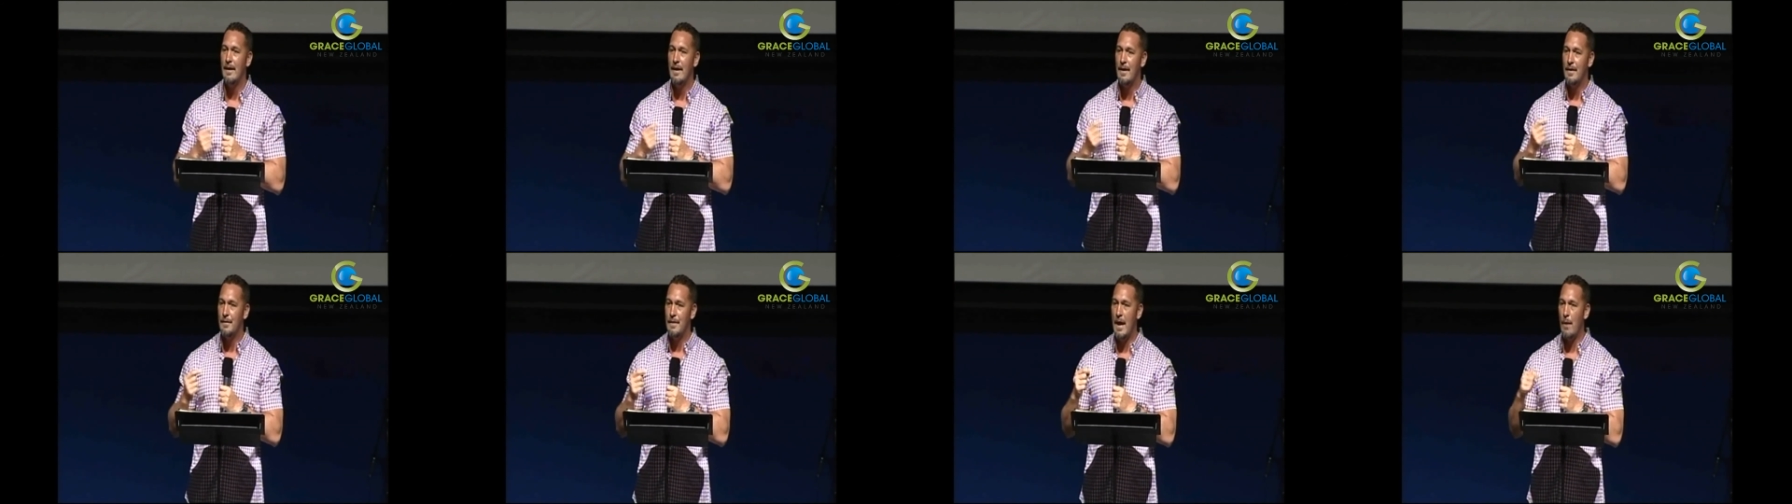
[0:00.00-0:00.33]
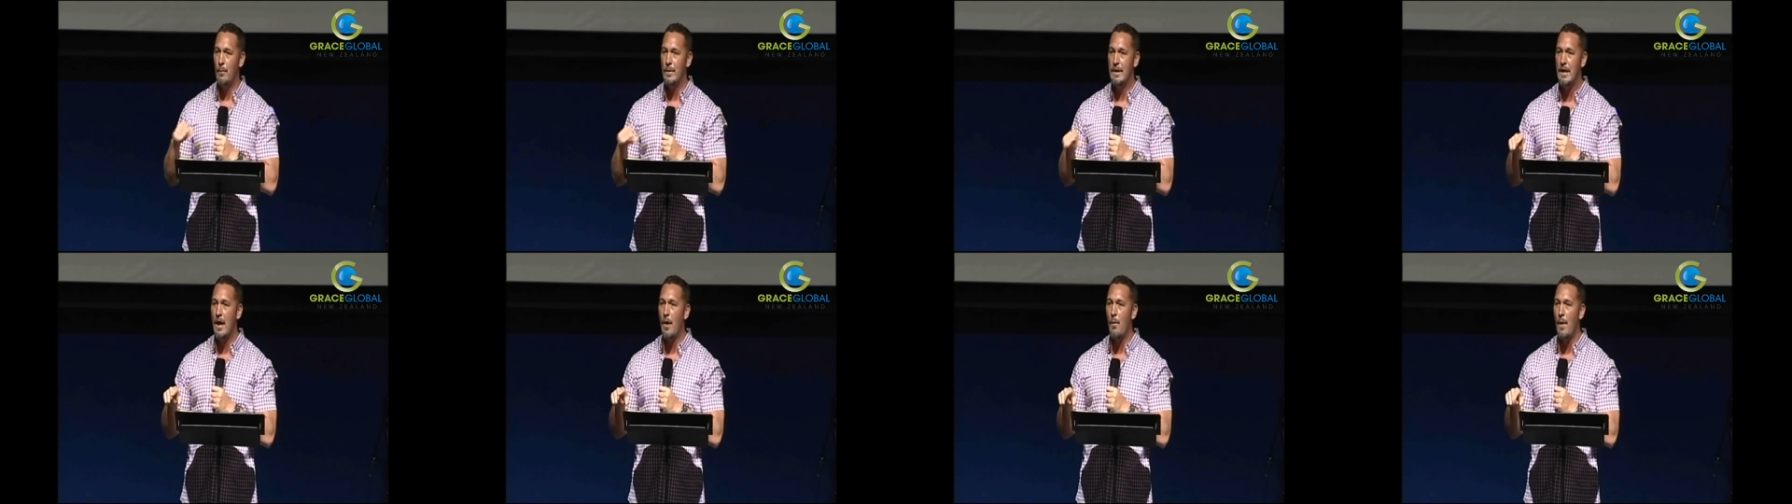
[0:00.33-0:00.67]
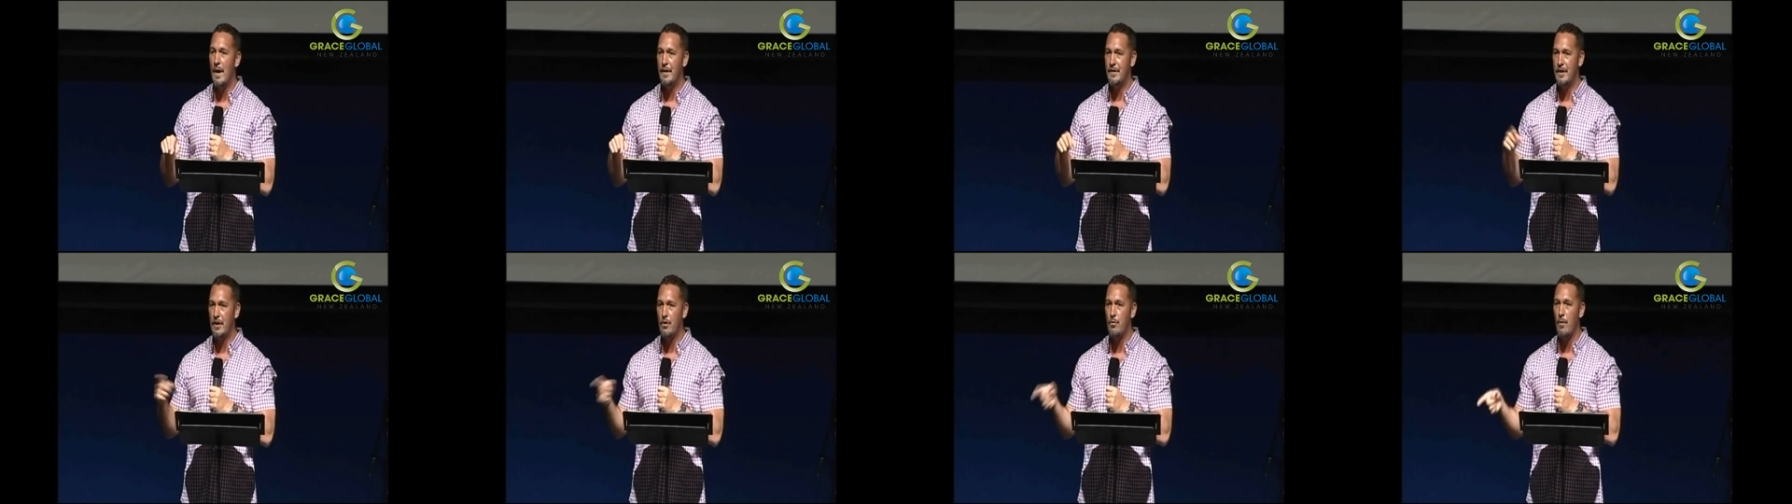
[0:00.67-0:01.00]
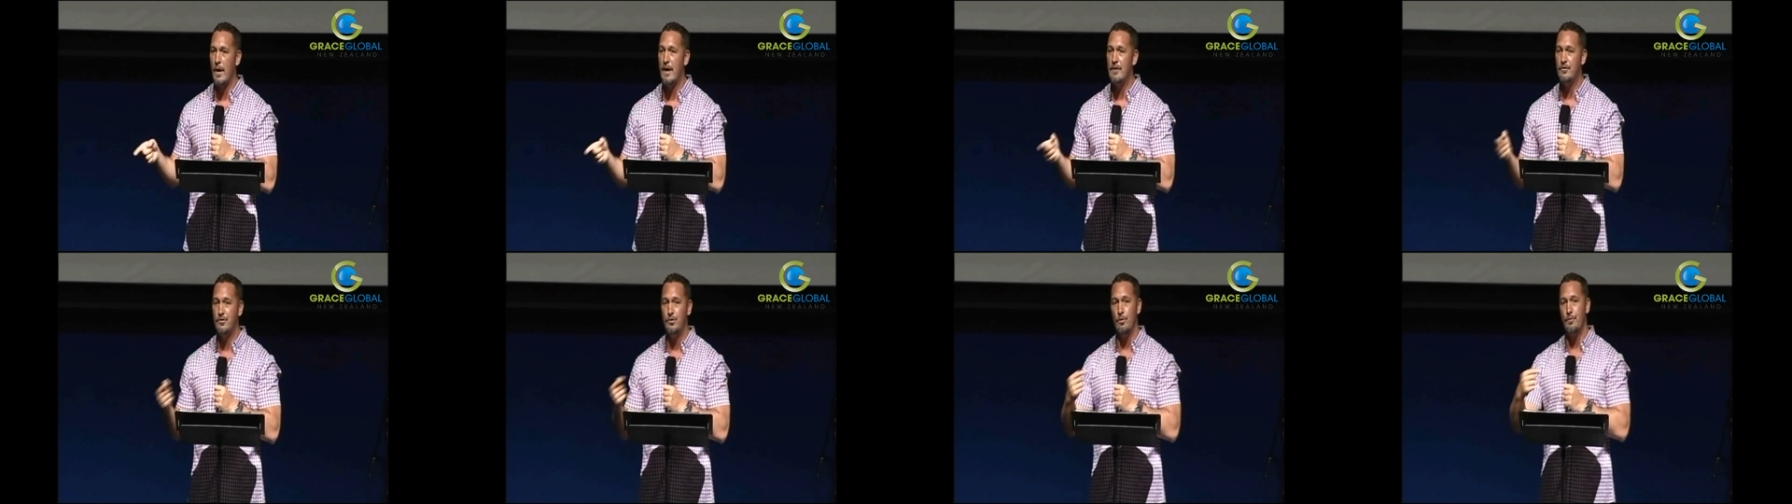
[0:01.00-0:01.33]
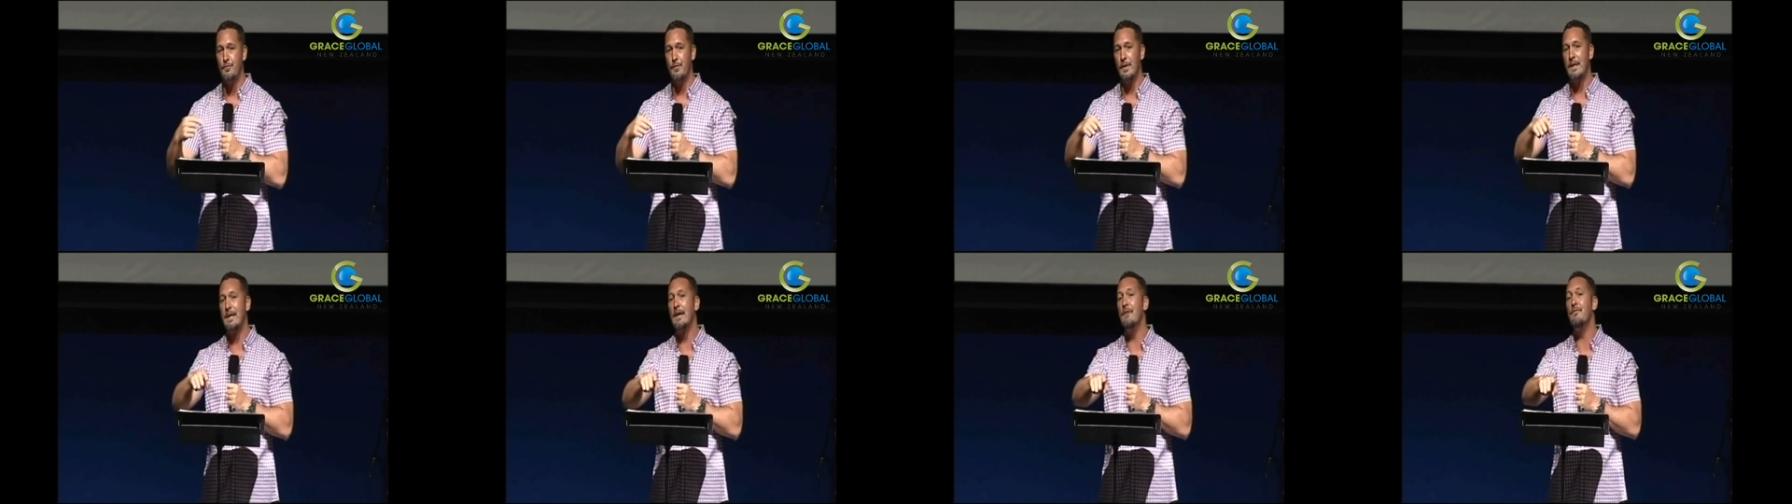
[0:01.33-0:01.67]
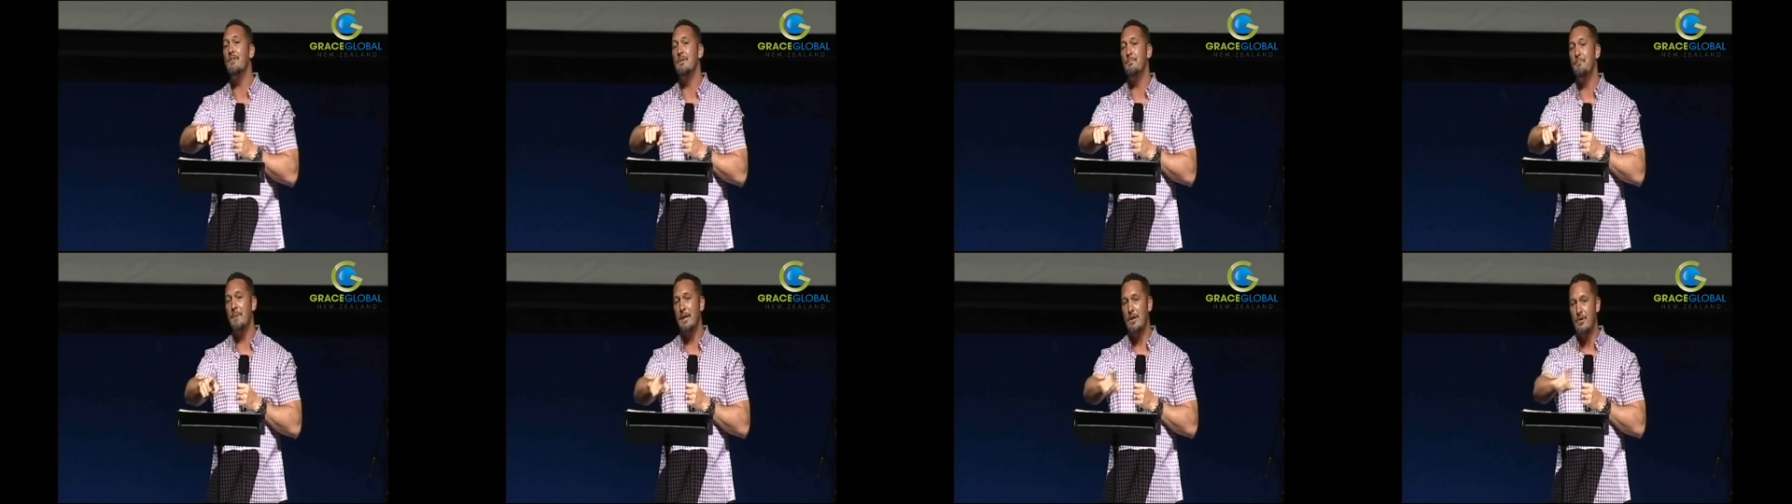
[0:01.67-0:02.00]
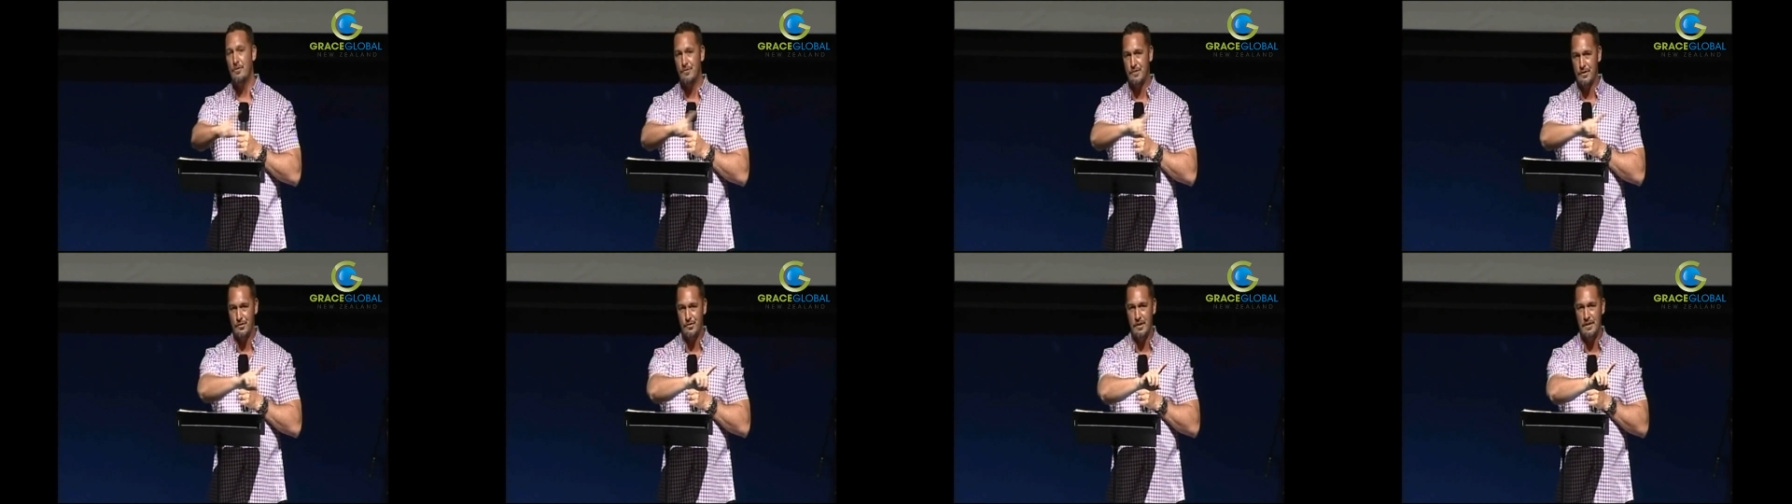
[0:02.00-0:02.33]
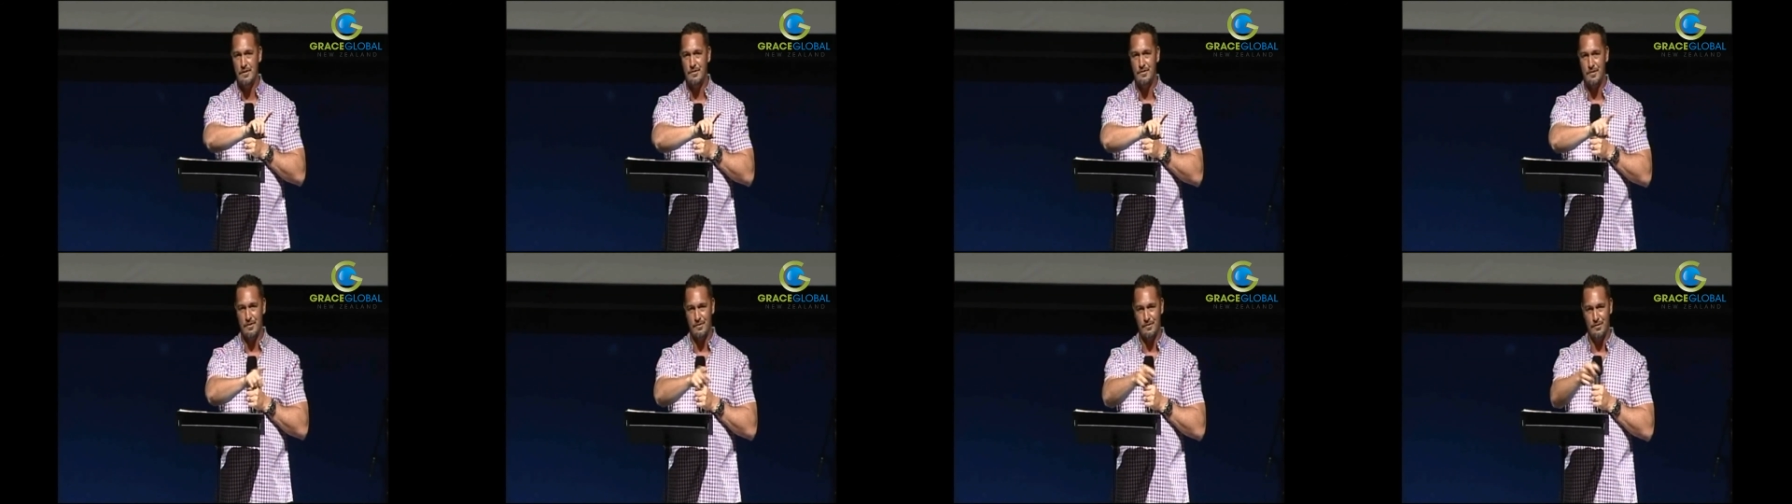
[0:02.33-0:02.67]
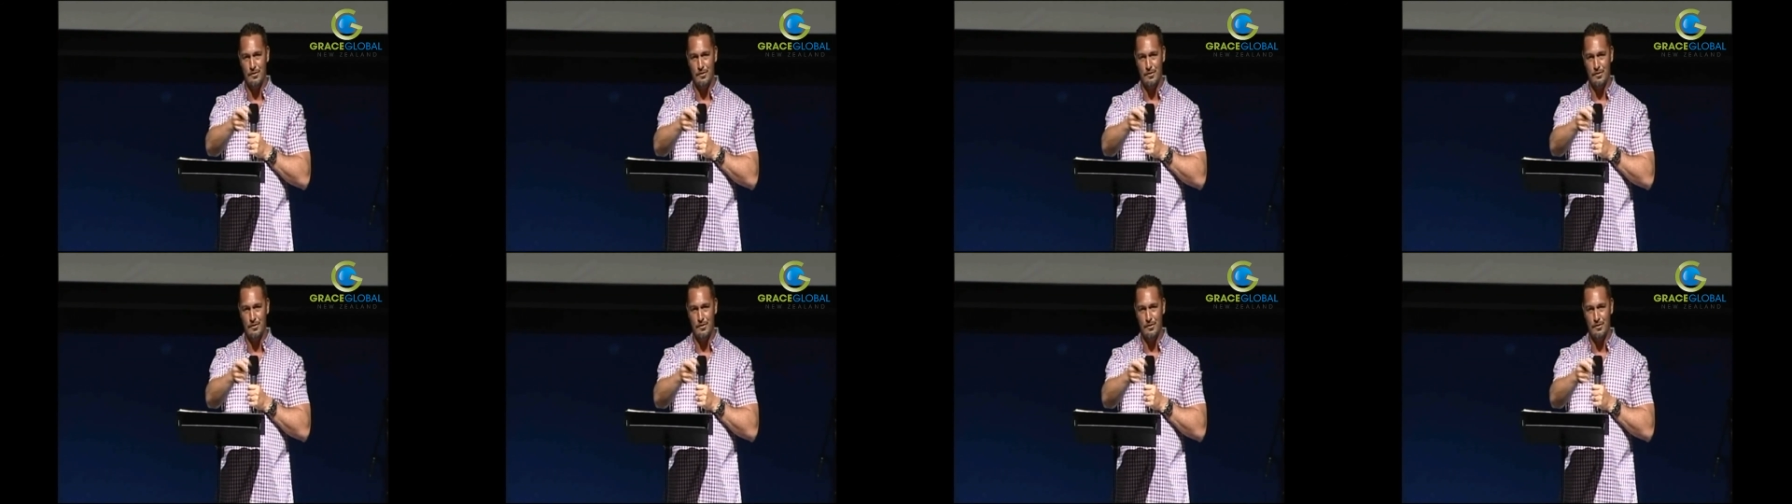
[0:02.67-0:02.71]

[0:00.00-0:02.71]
Now, we know under grace you're forgiven because of Jesus,